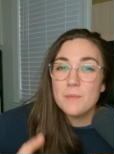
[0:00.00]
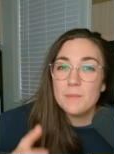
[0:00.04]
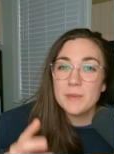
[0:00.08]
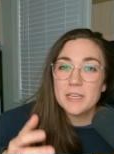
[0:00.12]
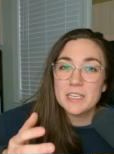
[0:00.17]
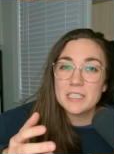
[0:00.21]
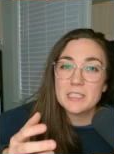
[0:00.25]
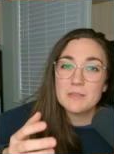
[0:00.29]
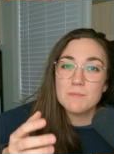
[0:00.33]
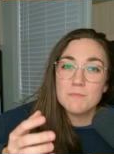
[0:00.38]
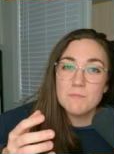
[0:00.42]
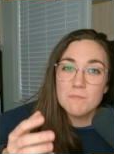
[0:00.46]

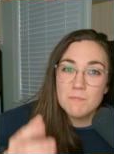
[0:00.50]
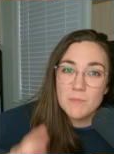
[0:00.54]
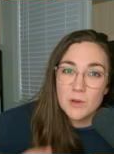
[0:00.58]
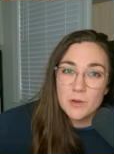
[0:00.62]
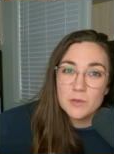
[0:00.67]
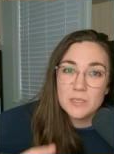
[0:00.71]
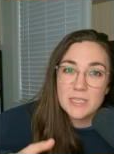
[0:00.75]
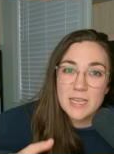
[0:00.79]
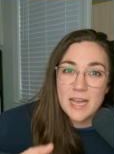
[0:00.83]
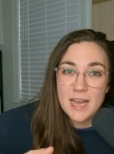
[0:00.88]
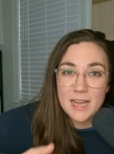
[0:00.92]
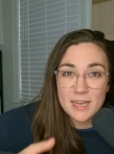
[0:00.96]
because
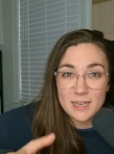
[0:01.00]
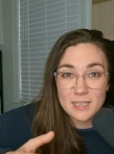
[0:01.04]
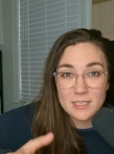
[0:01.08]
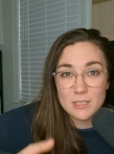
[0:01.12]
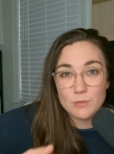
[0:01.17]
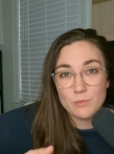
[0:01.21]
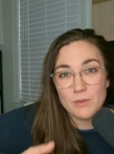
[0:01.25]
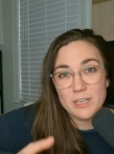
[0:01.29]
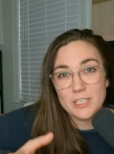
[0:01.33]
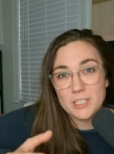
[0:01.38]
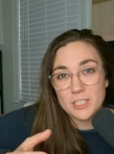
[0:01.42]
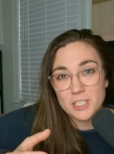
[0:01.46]
most
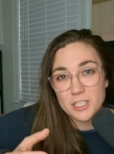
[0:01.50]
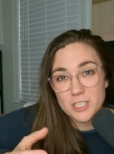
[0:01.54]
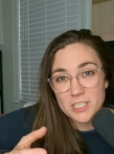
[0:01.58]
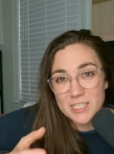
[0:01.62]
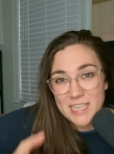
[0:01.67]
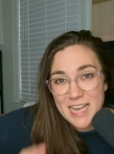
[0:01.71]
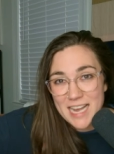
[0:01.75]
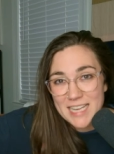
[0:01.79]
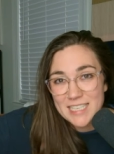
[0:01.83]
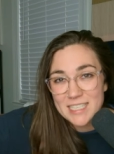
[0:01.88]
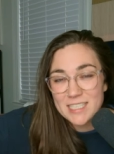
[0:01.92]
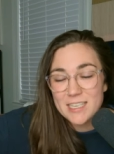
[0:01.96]
hex wrench
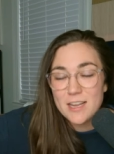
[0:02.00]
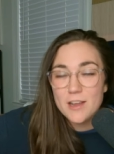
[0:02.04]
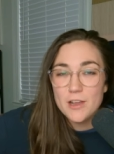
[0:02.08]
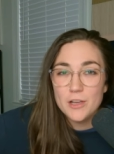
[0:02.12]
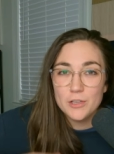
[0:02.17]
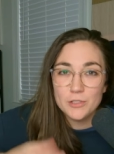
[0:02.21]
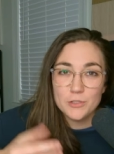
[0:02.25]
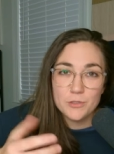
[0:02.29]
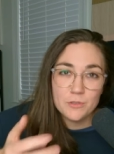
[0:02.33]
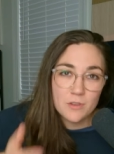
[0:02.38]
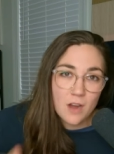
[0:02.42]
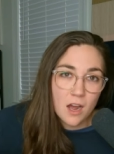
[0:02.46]
sets
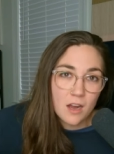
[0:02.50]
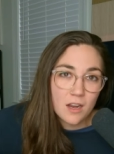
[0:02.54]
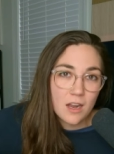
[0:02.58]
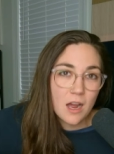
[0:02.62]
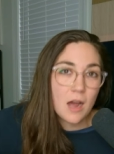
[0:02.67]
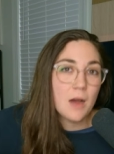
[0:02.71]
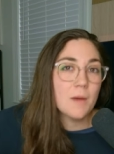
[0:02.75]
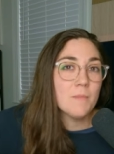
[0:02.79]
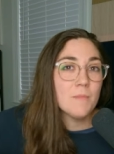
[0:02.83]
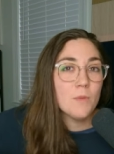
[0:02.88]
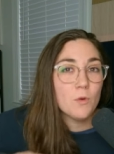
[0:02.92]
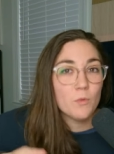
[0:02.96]
do not
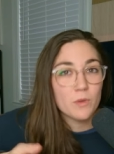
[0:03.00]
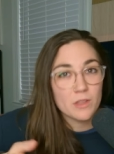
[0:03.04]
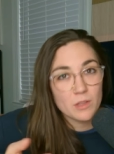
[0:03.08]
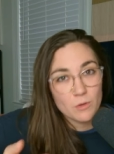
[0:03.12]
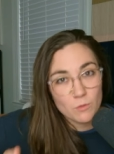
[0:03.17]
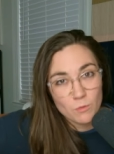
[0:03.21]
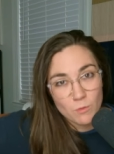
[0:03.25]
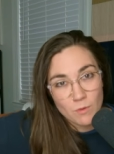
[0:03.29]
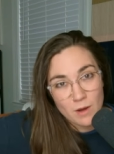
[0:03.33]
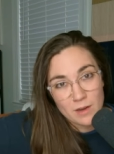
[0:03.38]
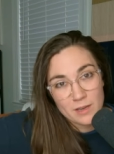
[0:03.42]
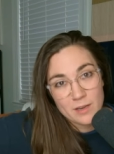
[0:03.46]
come with a
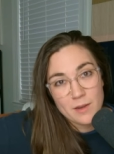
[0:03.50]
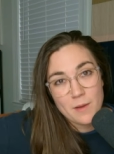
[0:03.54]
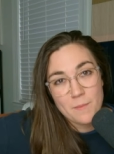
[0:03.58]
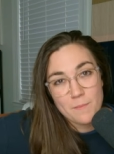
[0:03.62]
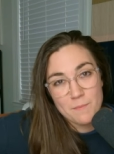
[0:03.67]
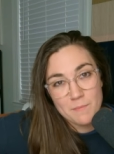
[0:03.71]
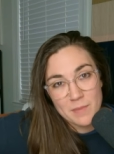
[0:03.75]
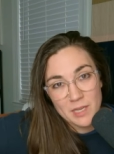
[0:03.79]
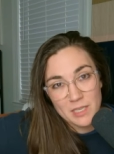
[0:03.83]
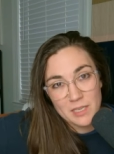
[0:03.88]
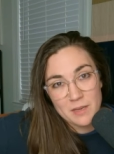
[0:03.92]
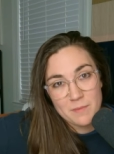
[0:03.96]

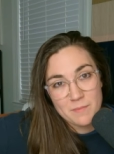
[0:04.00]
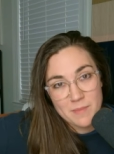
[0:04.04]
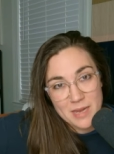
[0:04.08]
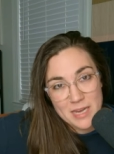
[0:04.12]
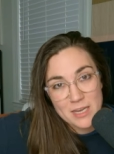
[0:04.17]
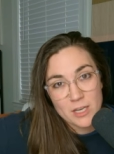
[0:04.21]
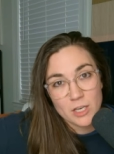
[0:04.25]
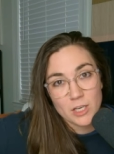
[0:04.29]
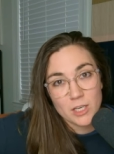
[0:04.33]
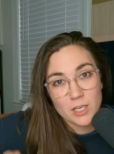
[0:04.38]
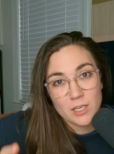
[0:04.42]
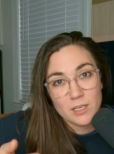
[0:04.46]

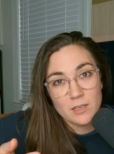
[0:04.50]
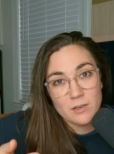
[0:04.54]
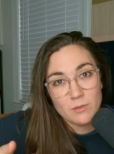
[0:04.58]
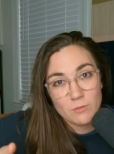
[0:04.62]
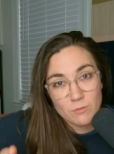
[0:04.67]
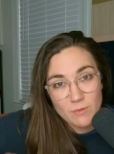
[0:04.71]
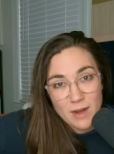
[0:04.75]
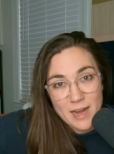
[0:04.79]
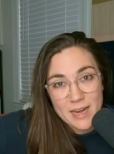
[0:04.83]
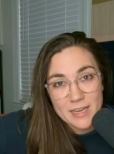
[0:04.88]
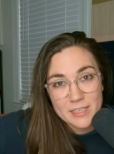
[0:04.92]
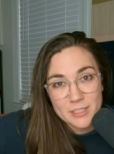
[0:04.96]
1mm
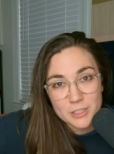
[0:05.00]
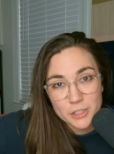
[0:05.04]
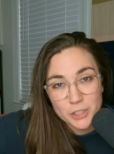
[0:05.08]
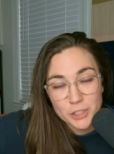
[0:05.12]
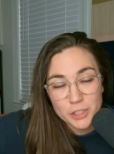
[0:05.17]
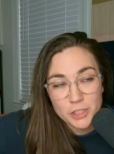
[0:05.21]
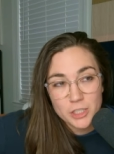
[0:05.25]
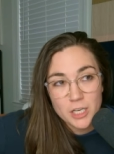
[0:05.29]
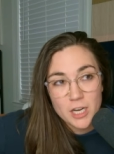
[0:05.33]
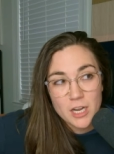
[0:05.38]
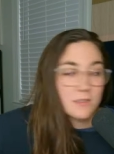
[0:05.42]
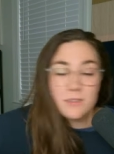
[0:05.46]

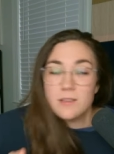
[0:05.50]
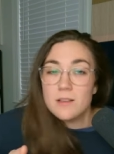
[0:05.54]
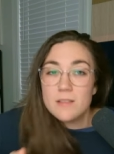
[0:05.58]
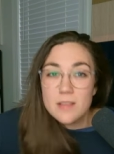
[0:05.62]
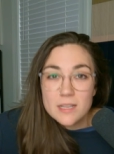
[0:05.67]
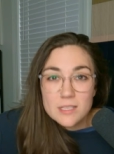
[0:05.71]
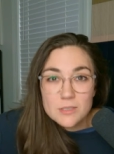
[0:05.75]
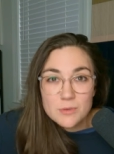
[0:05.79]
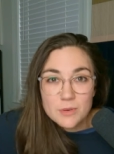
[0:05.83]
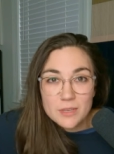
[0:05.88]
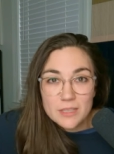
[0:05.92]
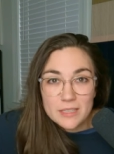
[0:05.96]
wrench. So
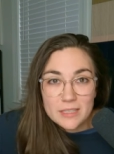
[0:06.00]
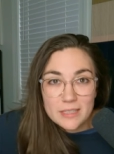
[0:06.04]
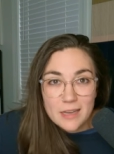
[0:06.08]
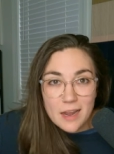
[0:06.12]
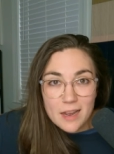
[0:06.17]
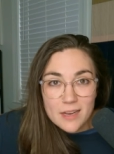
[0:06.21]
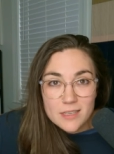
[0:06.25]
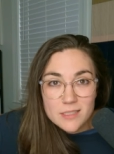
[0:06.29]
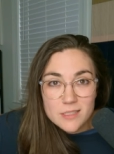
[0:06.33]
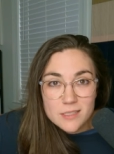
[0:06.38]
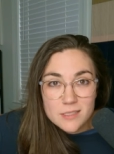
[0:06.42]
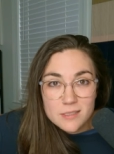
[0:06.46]
that's really
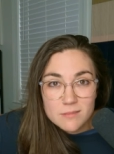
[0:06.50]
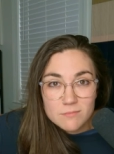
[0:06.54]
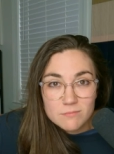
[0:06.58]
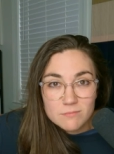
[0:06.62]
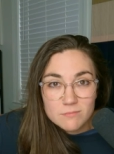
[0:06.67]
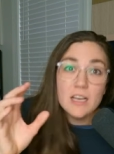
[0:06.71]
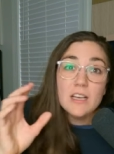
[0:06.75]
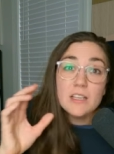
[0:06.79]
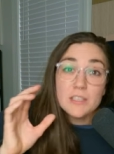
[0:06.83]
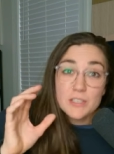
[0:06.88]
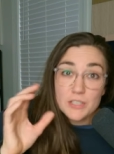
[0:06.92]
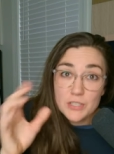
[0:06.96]
nice.
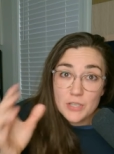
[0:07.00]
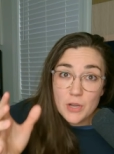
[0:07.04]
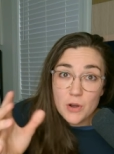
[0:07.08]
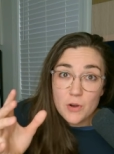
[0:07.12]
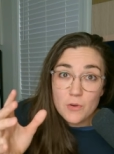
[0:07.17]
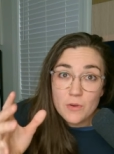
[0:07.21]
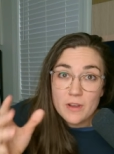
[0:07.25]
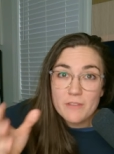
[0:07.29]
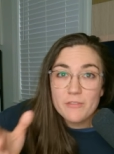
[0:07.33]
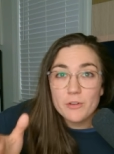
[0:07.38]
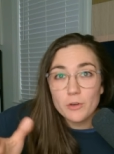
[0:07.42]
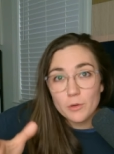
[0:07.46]

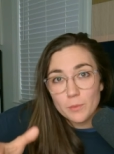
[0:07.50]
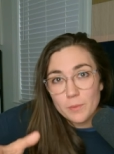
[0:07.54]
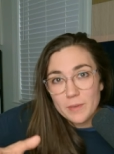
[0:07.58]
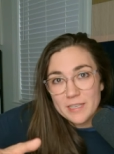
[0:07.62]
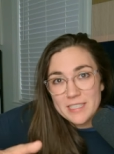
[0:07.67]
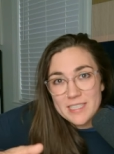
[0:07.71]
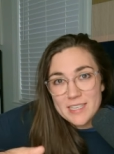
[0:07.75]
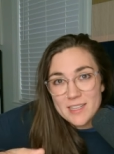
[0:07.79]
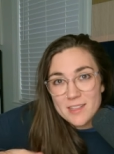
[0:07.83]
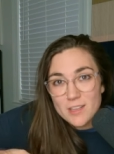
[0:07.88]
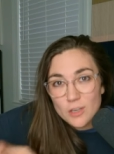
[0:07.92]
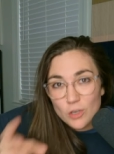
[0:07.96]
So if you're
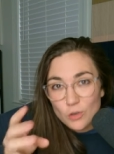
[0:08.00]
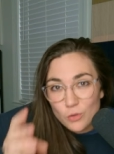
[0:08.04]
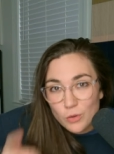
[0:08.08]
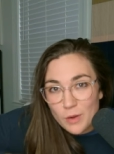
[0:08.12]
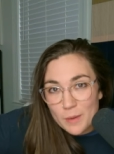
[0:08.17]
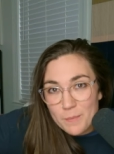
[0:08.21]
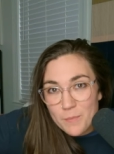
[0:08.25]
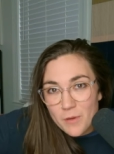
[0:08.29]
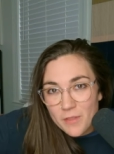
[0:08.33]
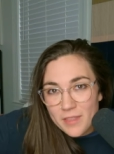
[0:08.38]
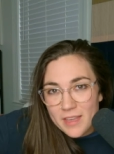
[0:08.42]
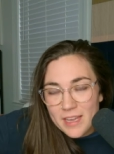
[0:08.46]
replacing the
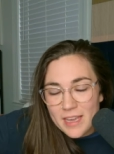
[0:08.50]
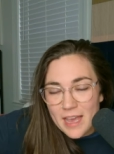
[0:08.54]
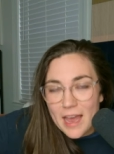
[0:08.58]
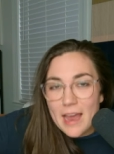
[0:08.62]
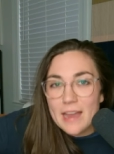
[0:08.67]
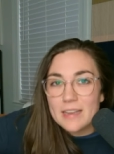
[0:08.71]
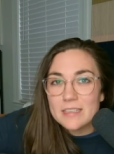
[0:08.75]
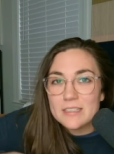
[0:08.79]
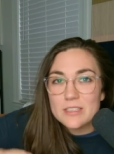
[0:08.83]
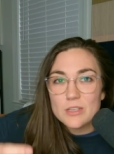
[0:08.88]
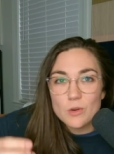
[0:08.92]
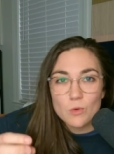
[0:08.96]
crimp on the
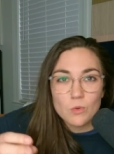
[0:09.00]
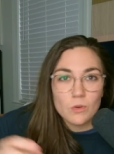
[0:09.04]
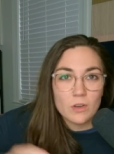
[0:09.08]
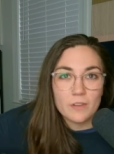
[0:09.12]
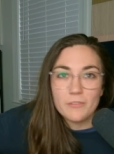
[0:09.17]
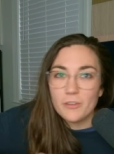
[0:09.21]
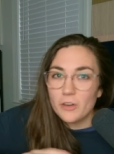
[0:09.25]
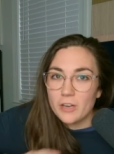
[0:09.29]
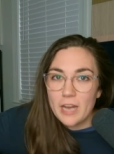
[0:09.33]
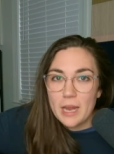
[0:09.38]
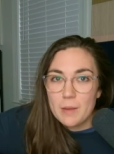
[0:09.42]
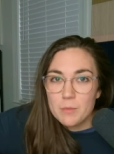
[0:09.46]
end, or
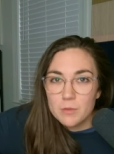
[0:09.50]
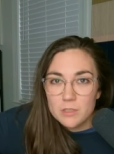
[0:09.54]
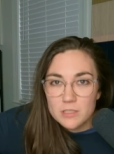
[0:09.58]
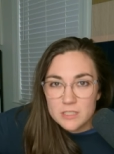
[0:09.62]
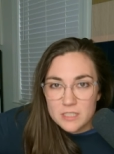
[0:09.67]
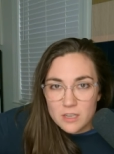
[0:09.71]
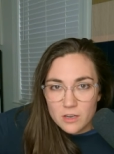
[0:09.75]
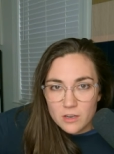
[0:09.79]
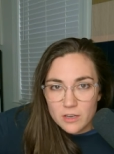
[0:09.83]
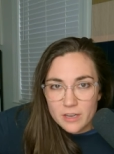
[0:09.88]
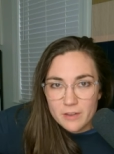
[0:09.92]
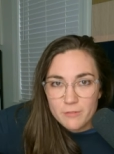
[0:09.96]
if your cable is
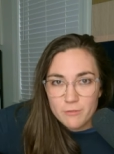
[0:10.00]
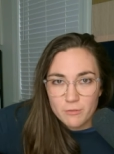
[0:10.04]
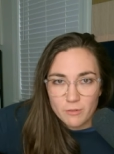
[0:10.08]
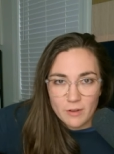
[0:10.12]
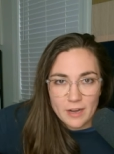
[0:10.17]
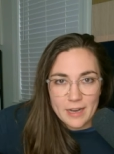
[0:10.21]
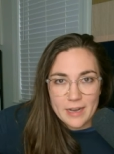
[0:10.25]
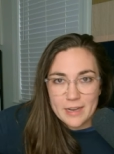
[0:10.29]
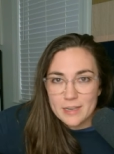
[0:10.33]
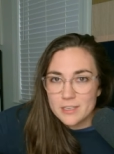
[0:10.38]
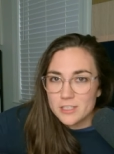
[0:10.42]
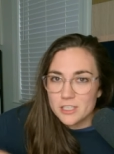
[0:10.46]
already
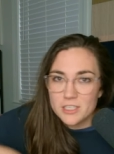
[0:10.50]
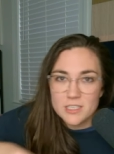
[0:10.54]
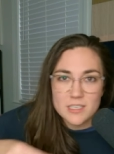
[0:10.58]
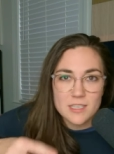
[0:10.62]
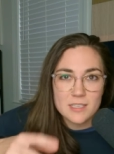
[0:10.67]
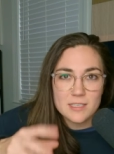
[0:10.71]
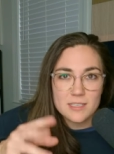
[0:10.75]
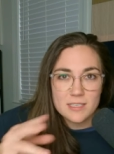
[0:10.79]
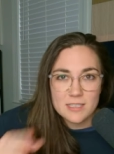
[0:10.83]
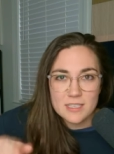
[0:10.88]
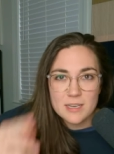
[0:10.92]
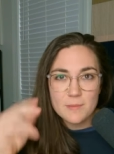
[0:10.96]
frayed,
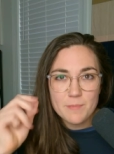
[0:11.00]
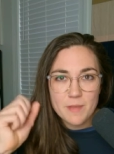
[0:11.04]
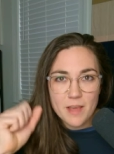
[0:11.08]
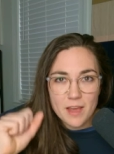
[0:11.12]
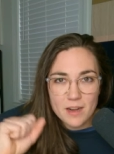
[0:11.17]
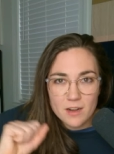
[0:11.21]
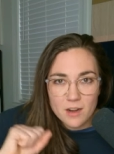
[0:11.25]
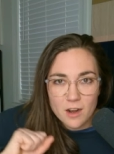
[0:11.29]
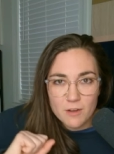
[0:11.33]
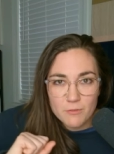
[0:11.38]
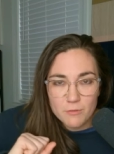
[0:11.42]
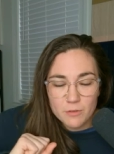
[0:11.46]
just snip
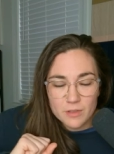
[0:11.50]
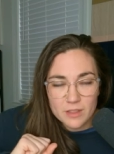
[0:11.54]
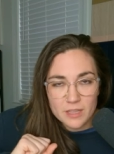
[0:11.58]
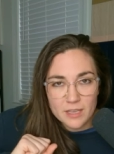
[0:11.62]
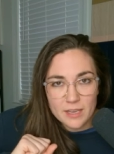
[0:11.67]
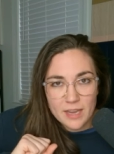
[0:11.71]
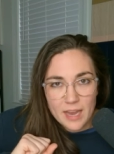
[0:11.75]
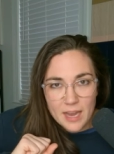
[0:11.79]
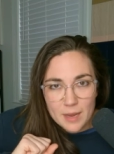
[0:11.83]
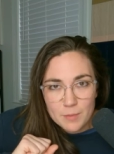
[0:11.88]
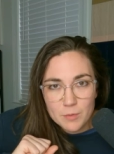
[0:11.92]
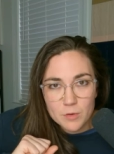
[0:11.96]
that off with the
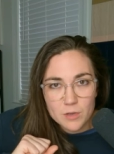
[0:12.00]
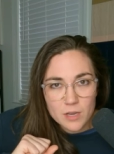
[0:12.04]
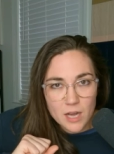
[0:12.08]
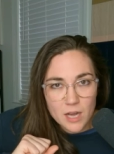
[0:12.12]
cable